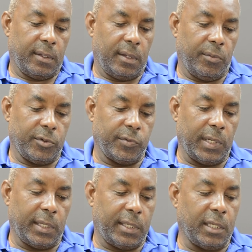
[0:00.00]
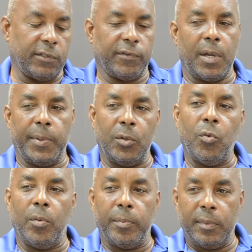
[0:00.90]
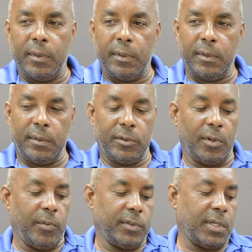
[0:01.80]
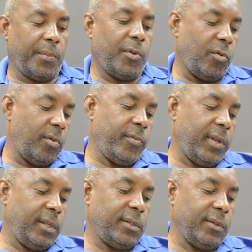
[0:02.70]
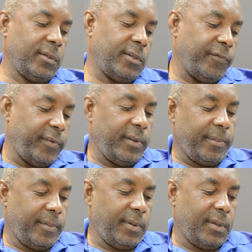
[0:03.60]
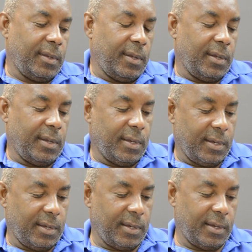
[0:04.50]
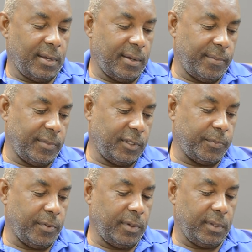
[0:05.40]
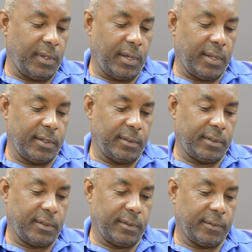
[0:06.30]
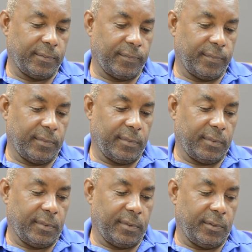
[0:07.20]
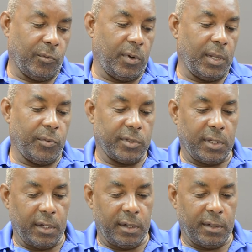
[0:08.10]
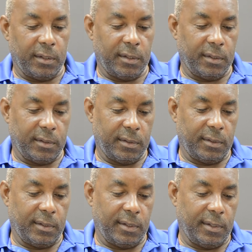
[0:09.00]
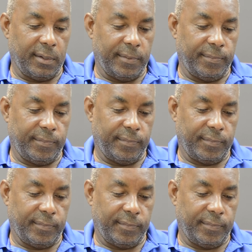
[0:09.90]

it was really a case of coming home. So I was coming home really to St Philip, um, East Point, and while I was here, um,